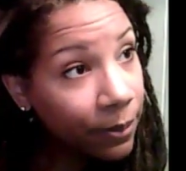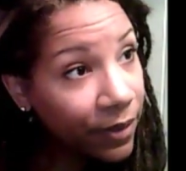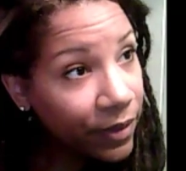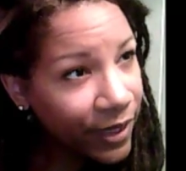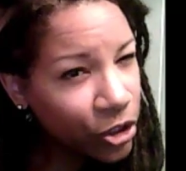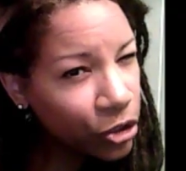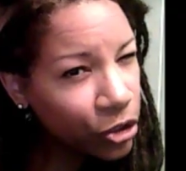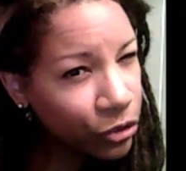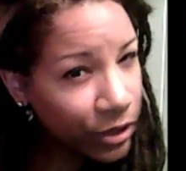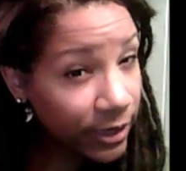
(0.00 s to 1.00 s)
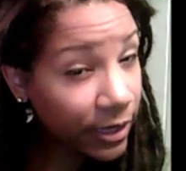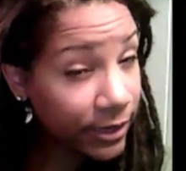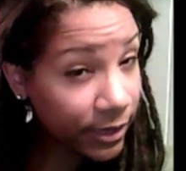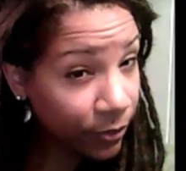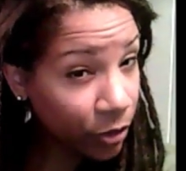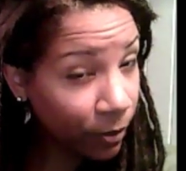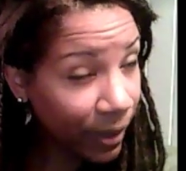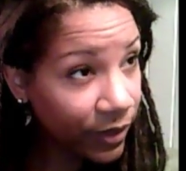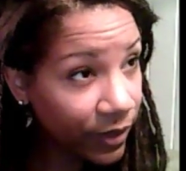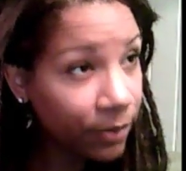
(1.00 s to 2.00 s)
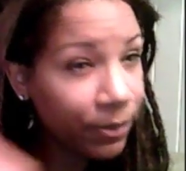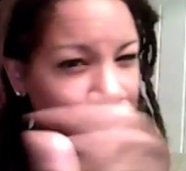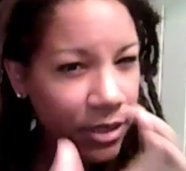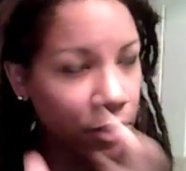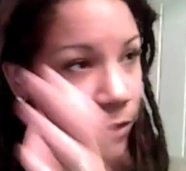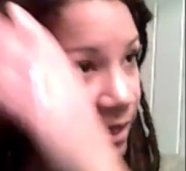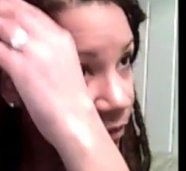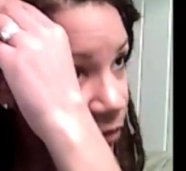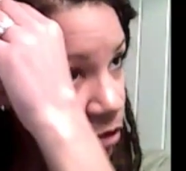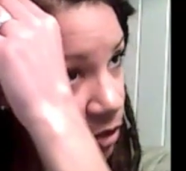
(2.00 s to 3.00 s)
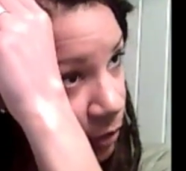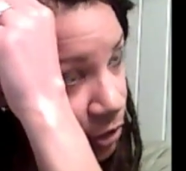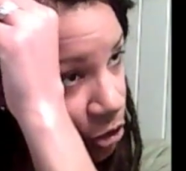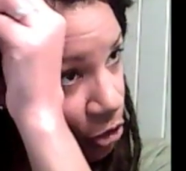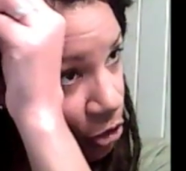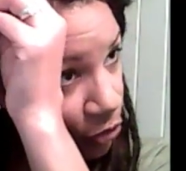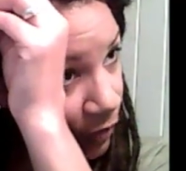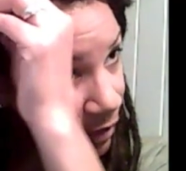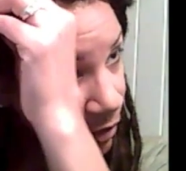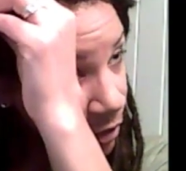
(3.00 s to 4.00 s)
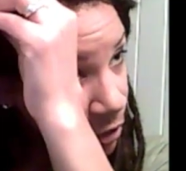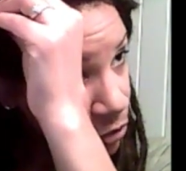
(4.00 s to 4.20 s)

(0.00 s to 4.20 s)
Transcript: that uses a similar method, but it's a little bit different. So I wanted to show you how to do